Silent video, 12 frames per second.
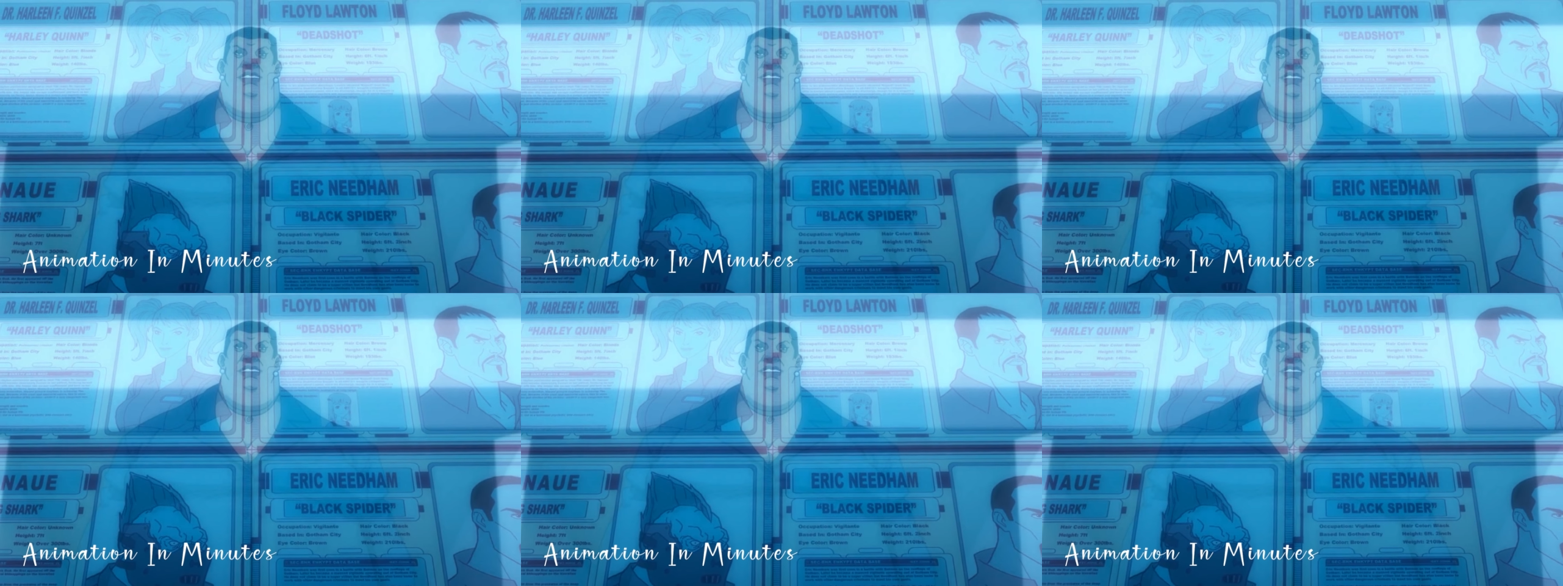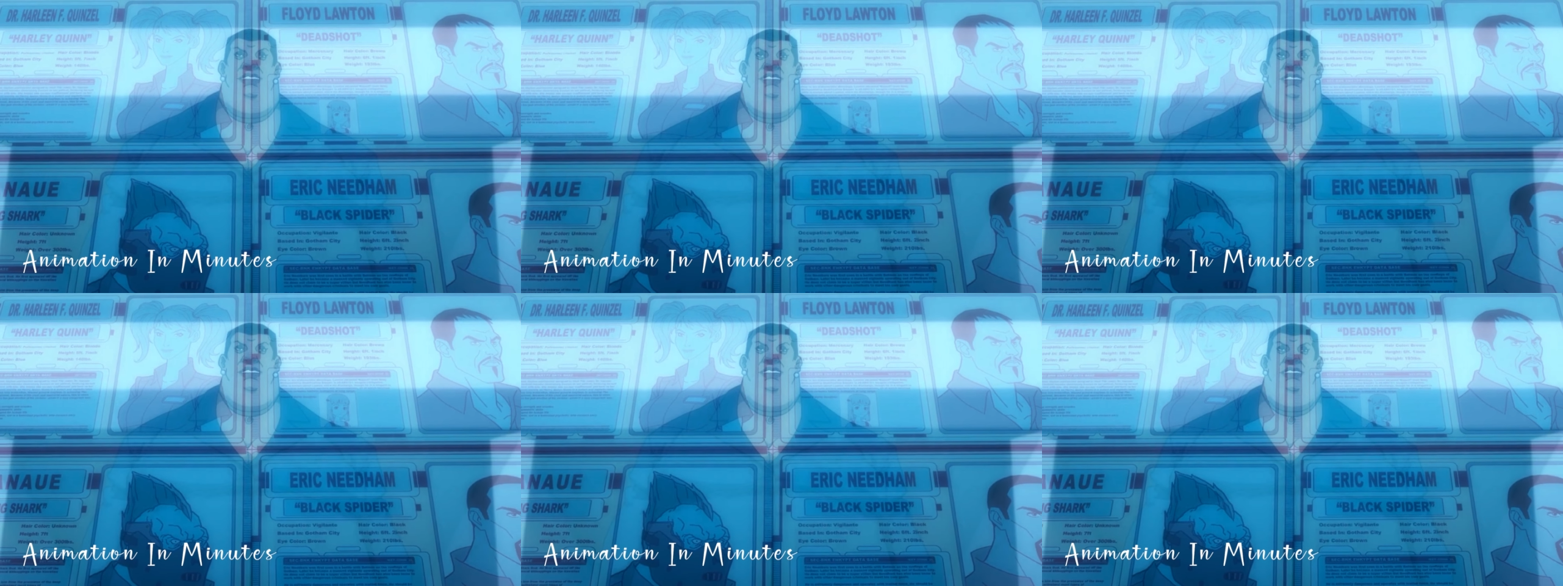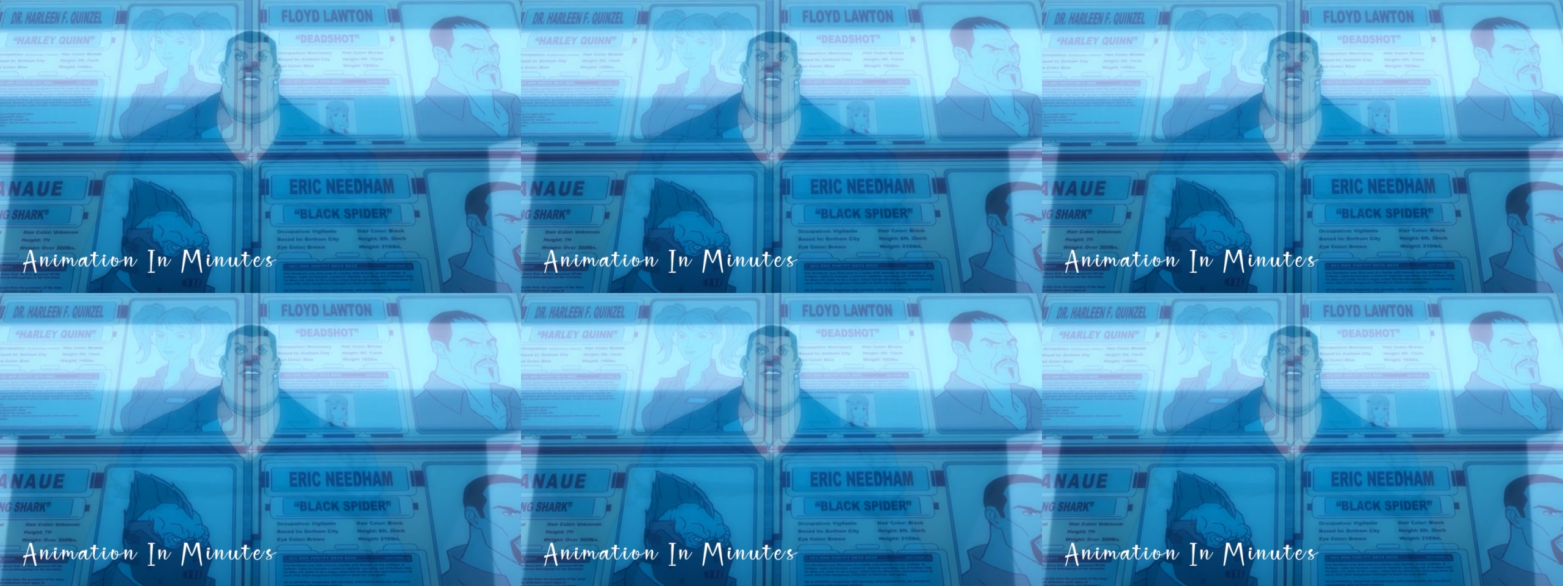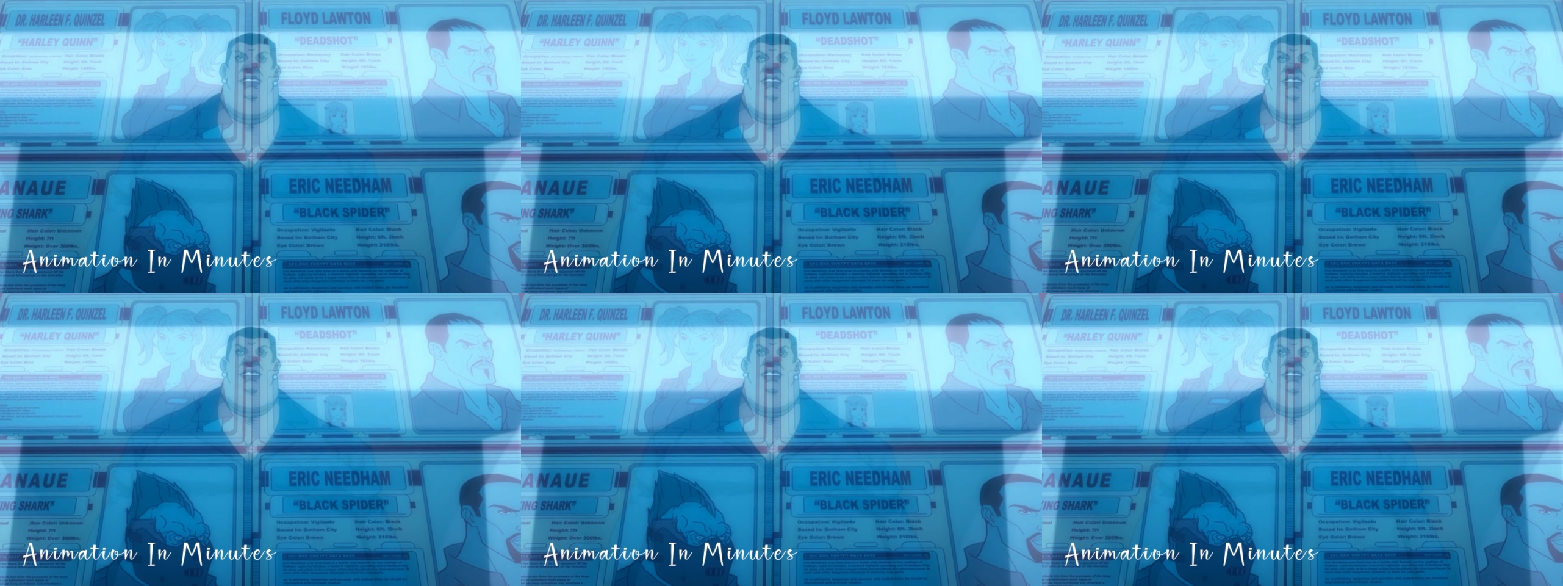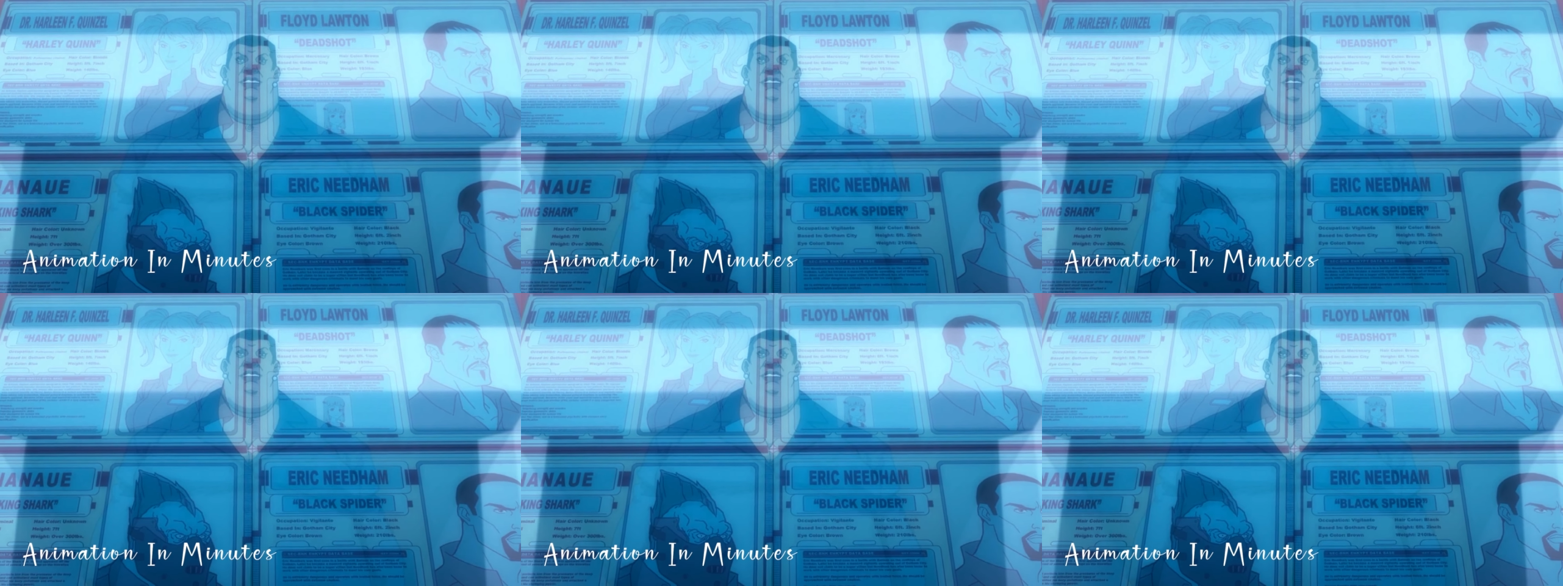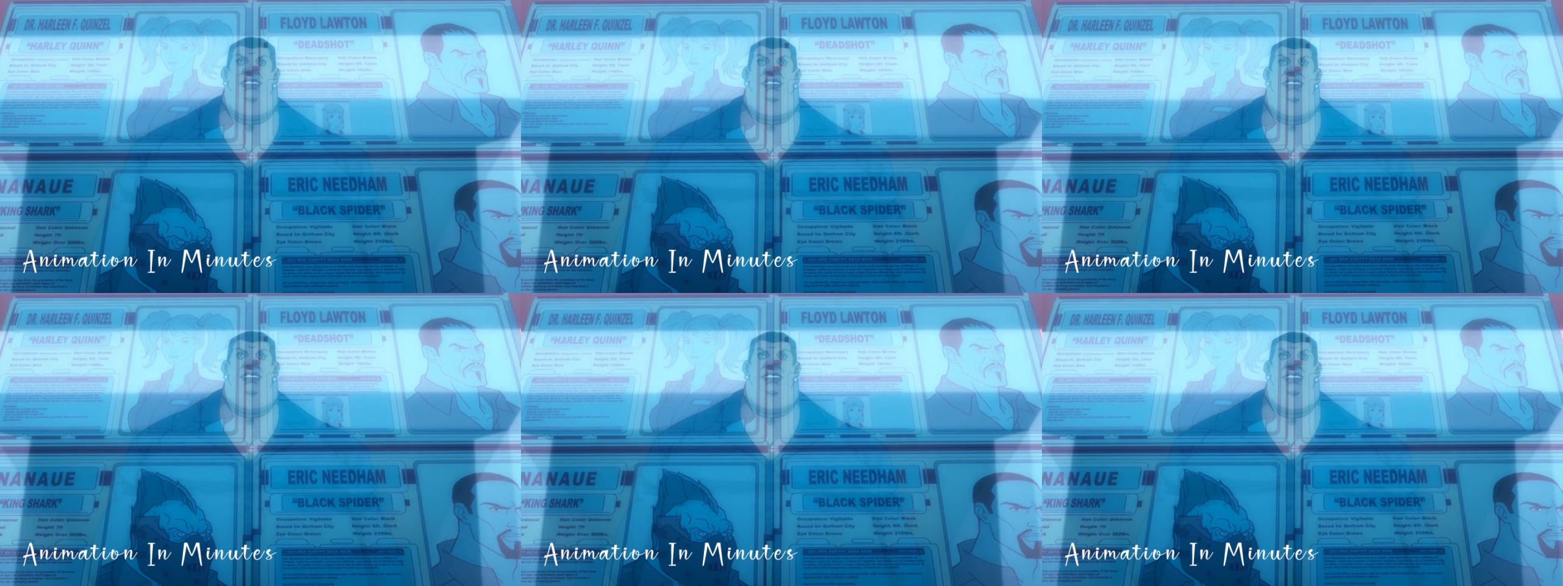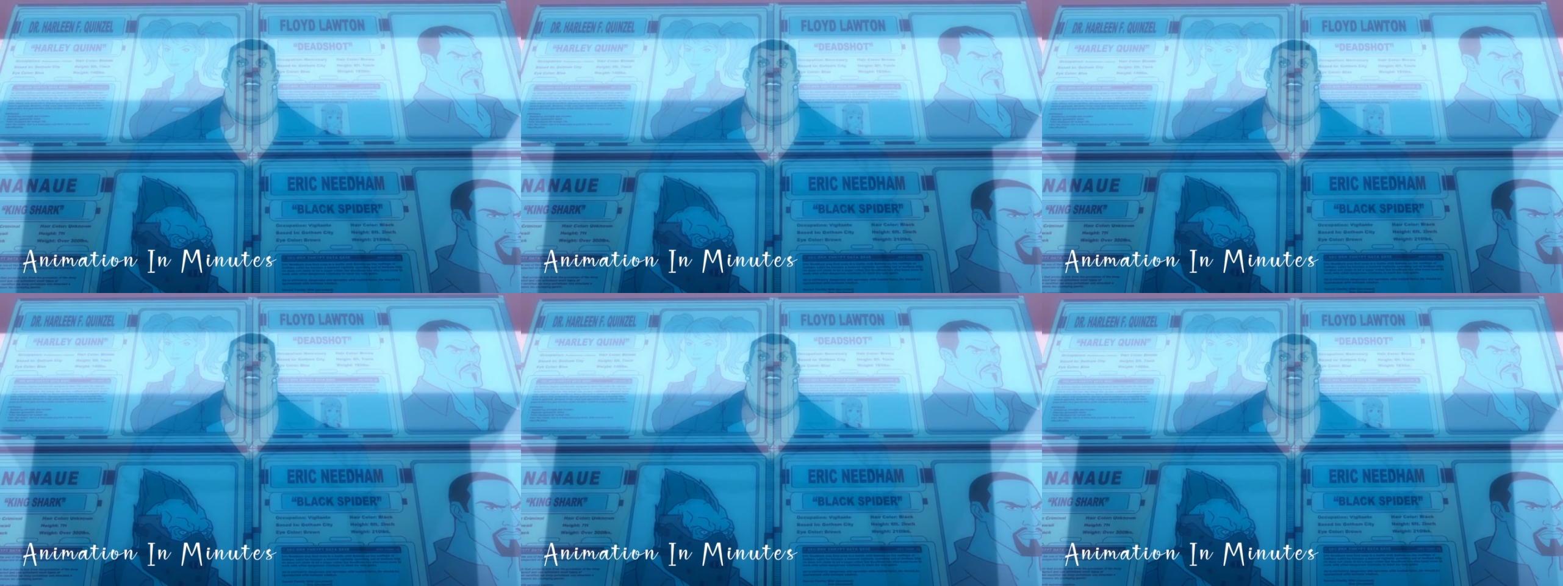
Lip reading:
(no speaker visible)